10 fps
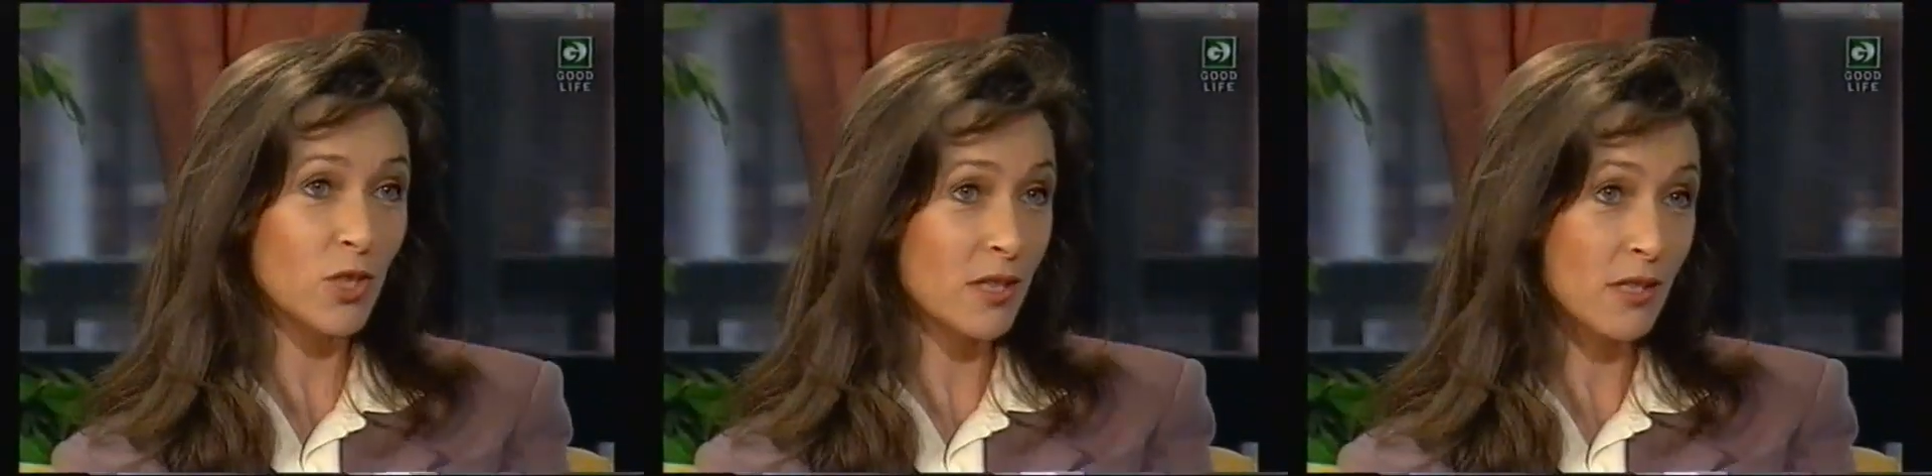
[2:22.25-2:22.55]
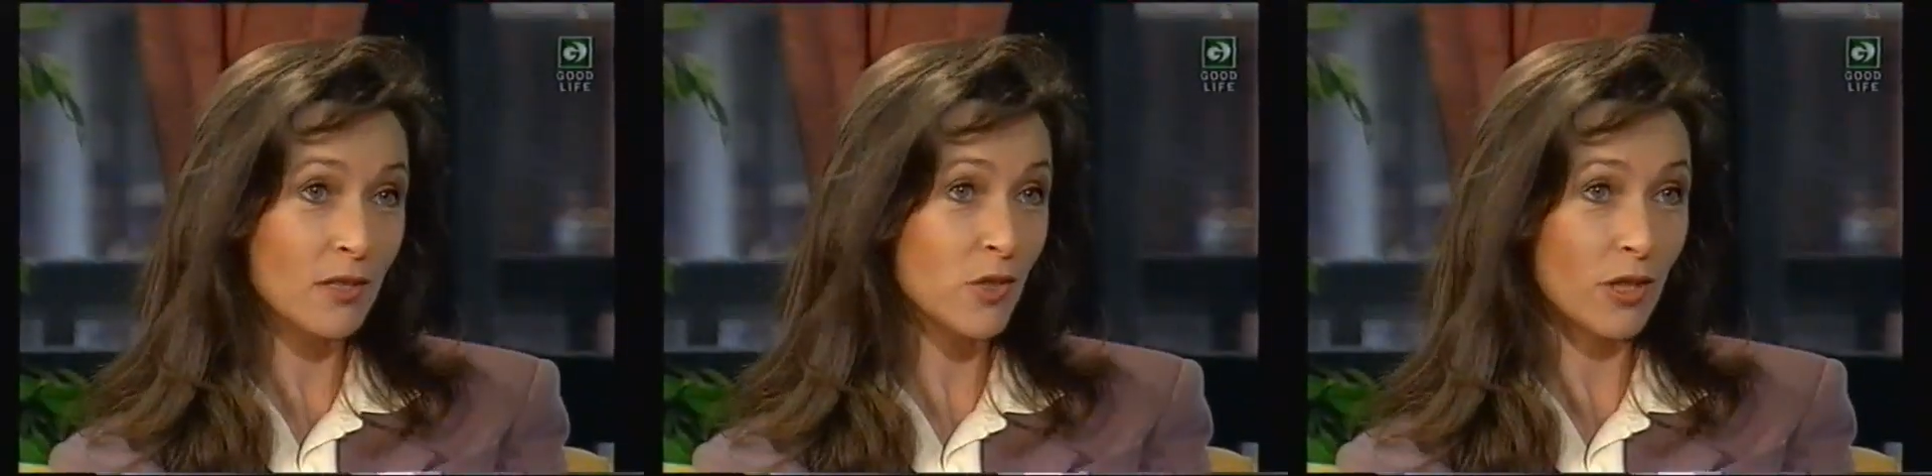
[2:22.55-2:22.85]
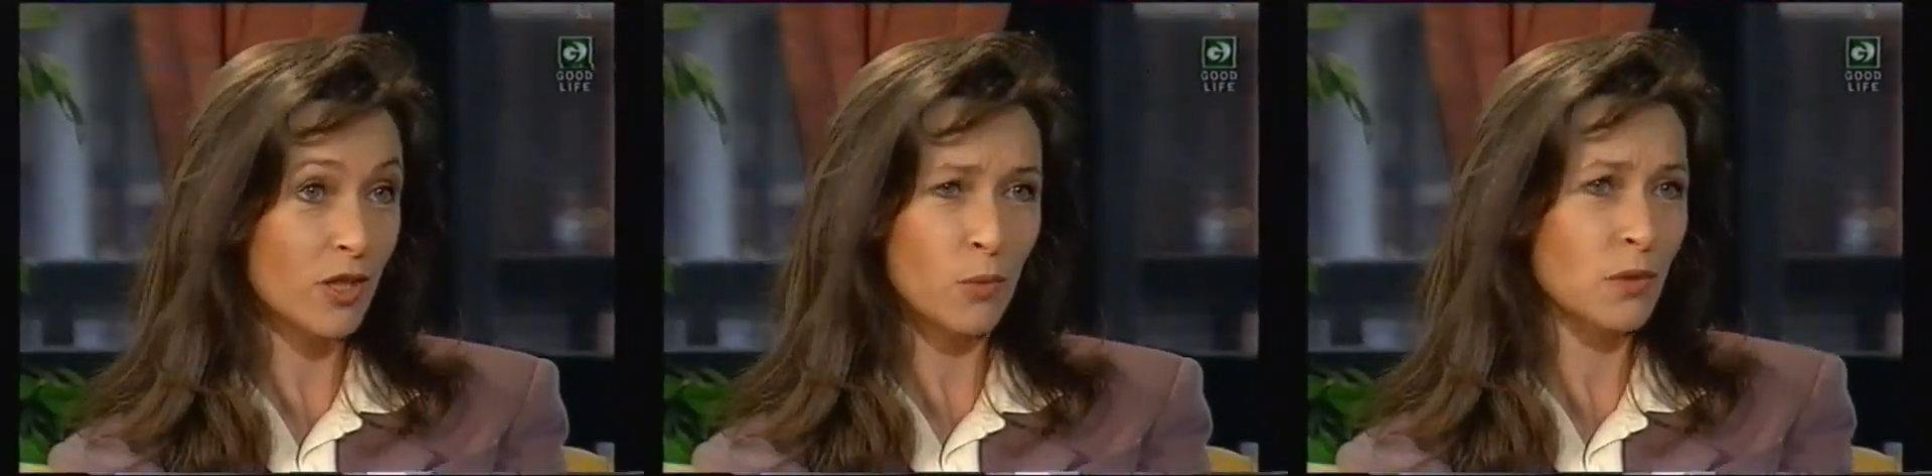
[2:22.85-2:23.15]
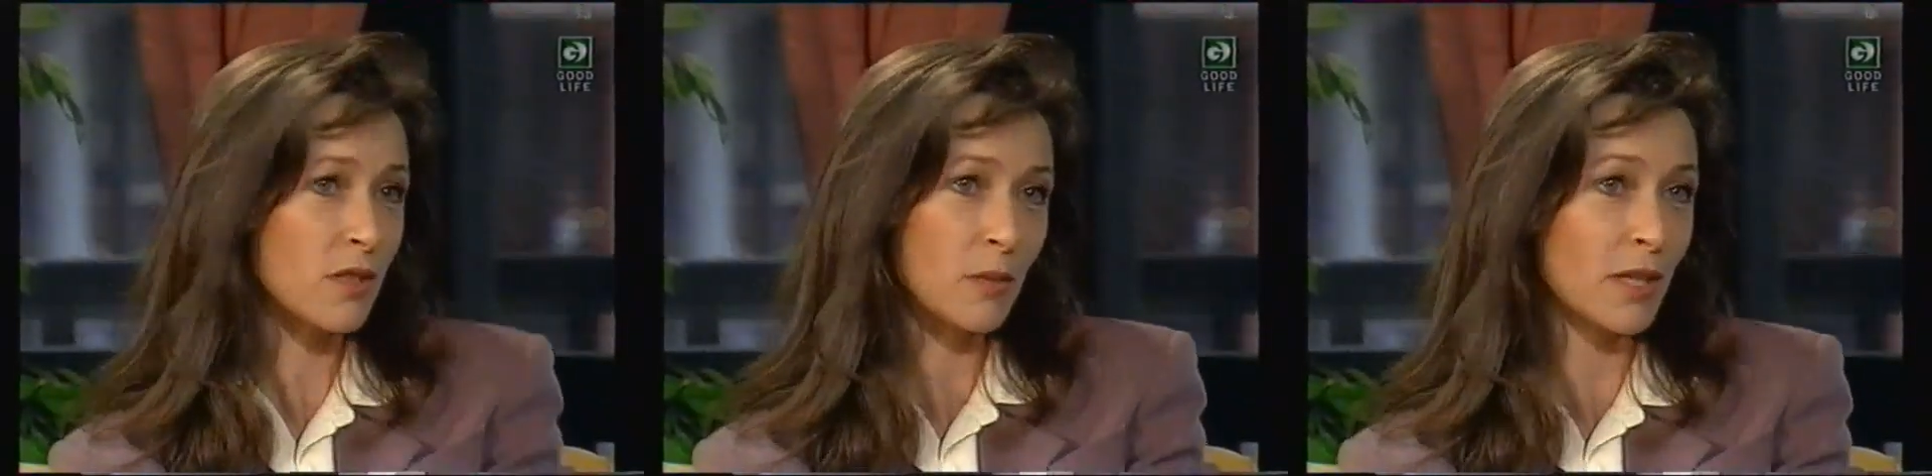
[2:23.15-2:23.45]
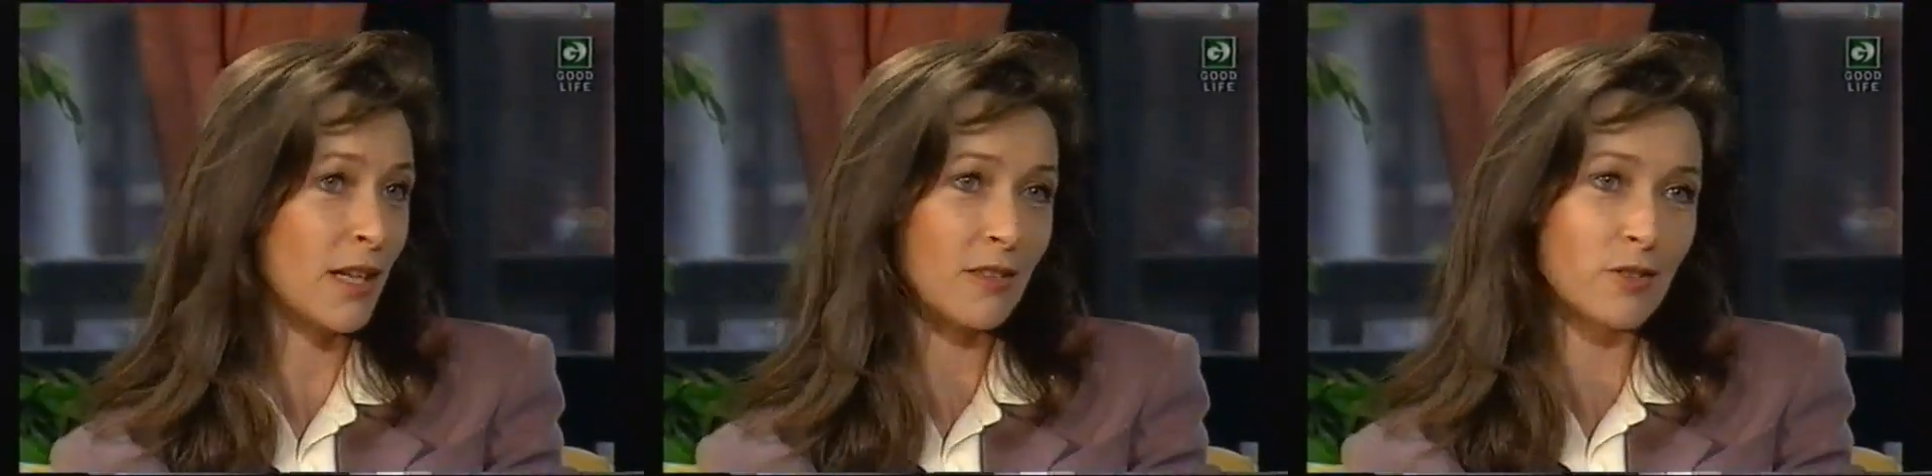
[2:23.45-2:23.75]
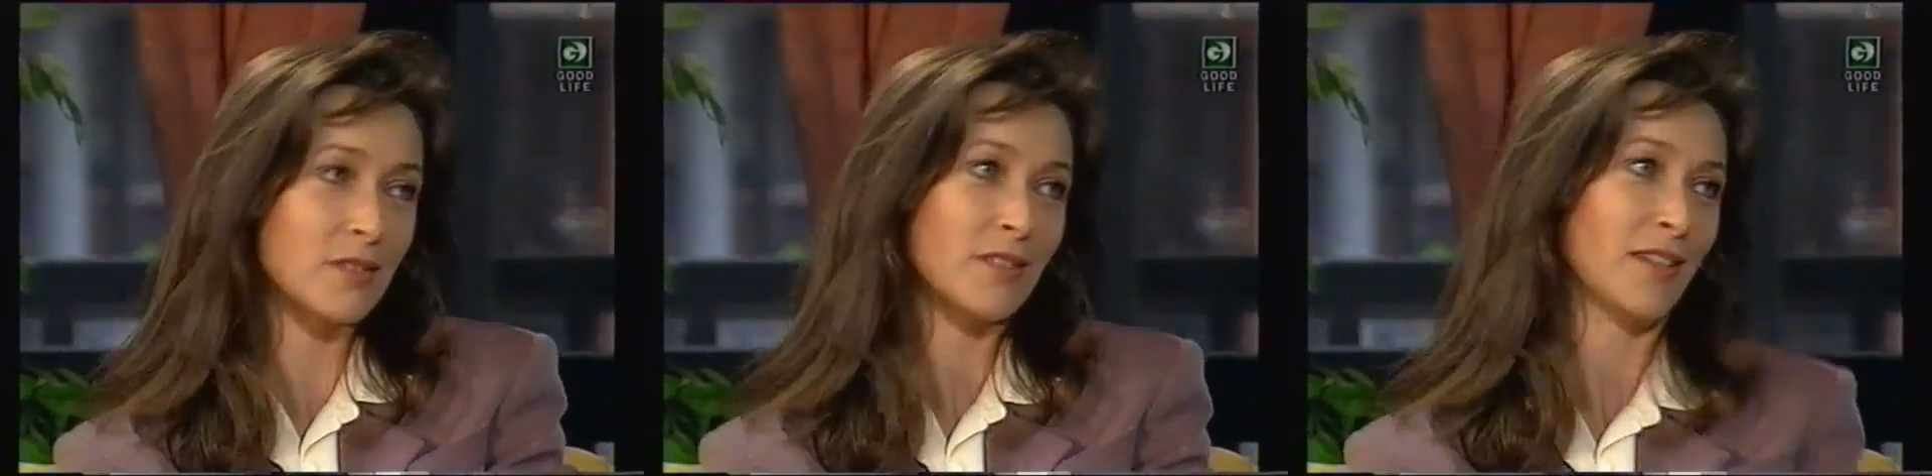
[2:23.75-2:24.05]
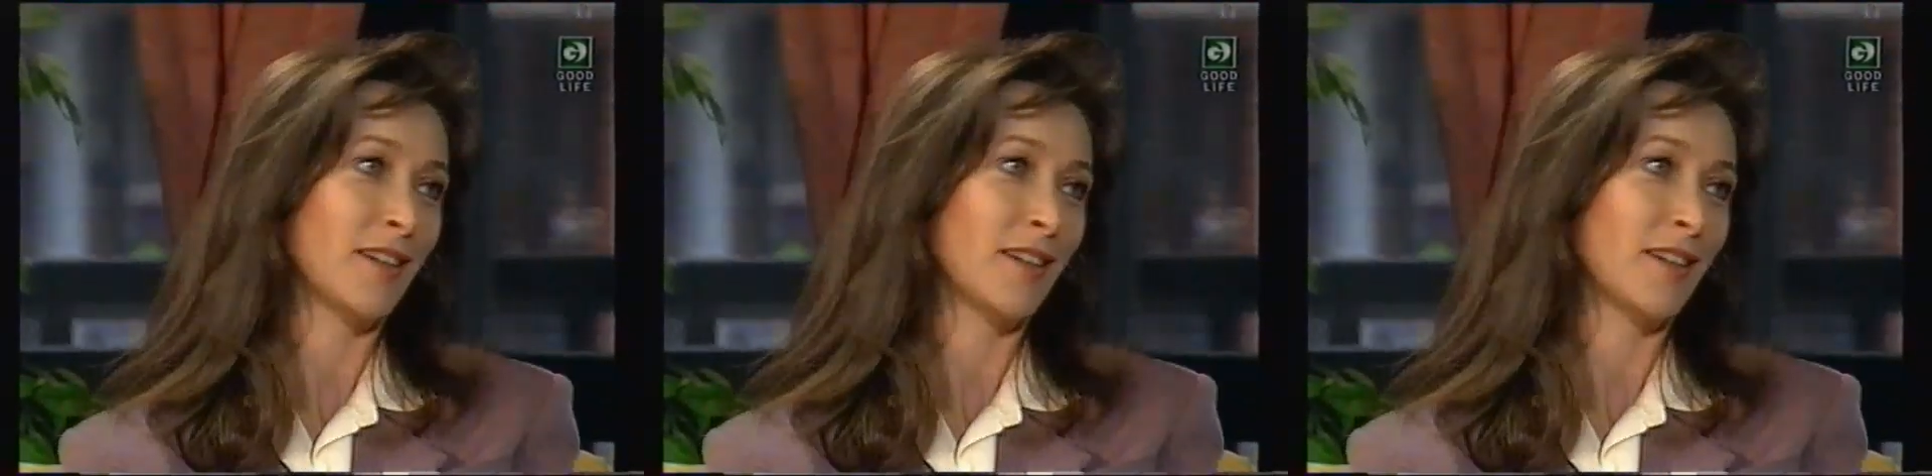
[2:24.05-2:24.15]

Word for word: She's starstruck. She wants well, to be an actress.